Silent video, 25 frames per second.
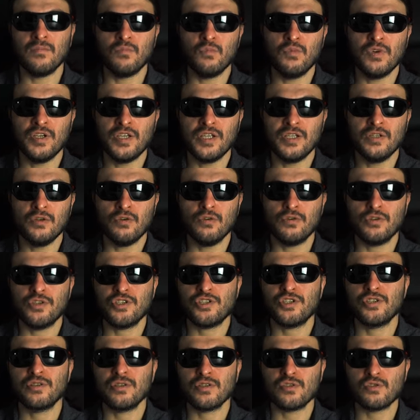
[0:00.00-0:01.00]
We
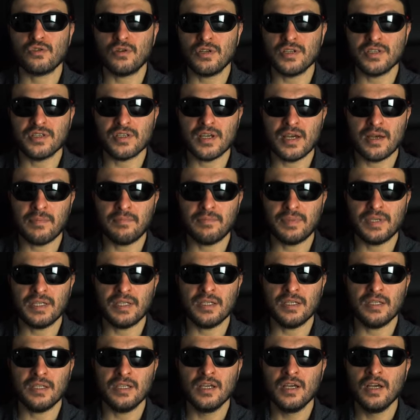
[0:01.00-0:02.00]
auditioned the Solitaire
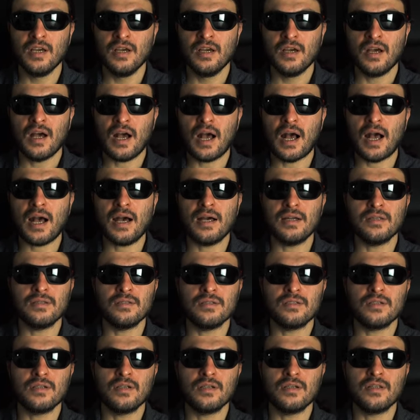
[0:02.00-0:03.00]
P
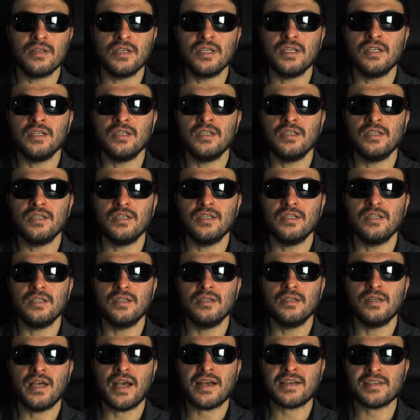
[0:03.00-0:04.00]
and the
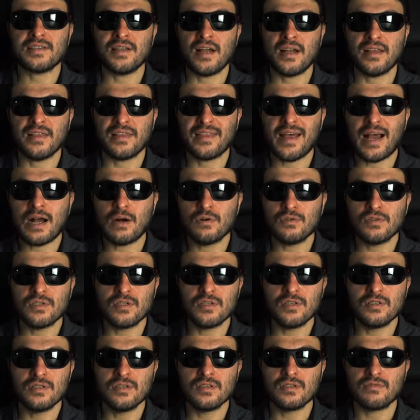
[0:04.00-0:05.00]

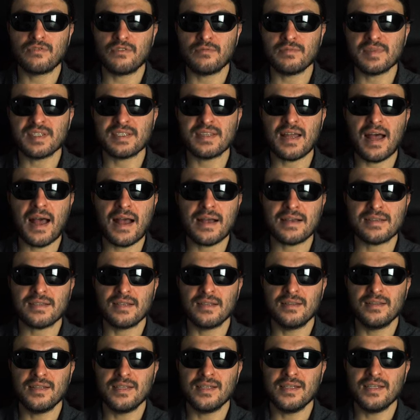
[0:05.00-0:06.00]
X9000s from Stax
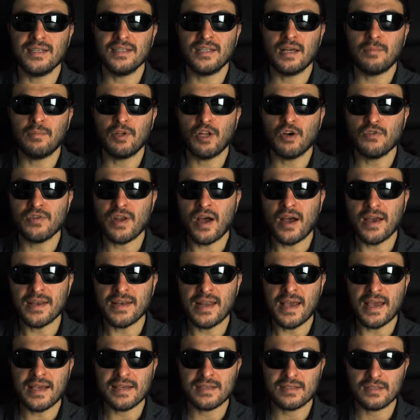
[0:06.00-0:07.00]
and the
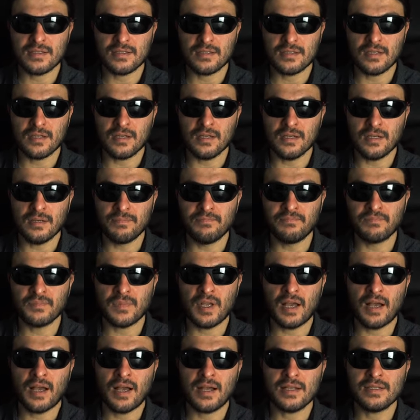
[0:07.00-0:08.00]
009S
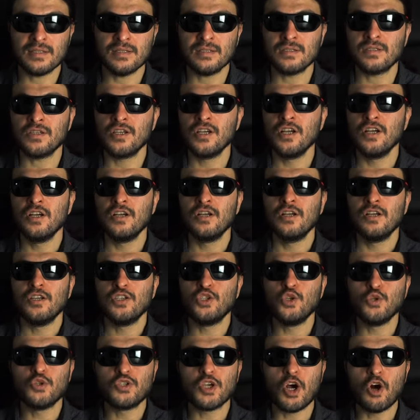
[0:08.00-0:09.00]
and
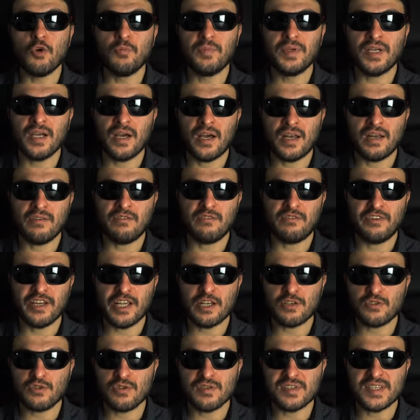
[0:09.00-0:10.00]
Utopia and everything
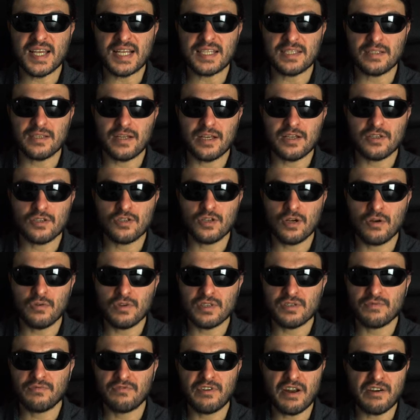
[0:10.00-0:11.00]
else on Saturday. So
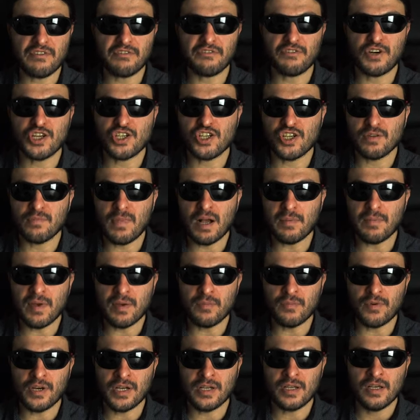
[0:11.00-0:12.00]
it's very fresh in my
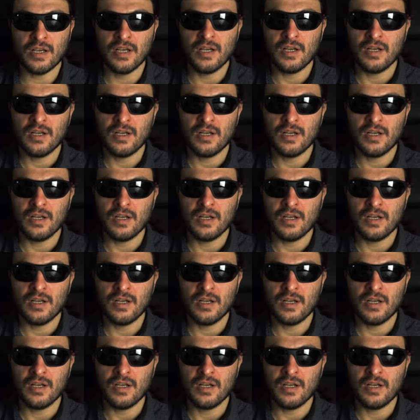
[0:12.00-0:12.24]
memory.